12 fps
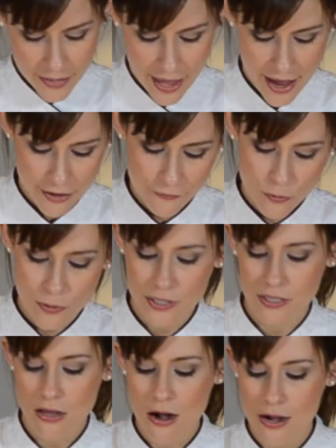and of
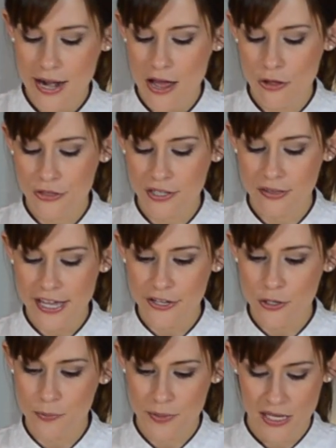course, heart-healthy
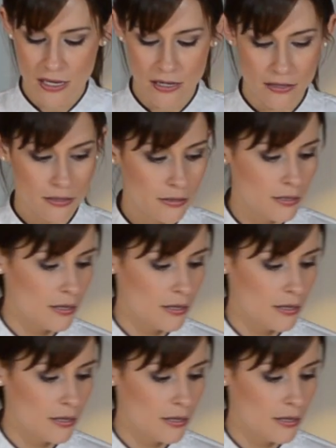lycopene.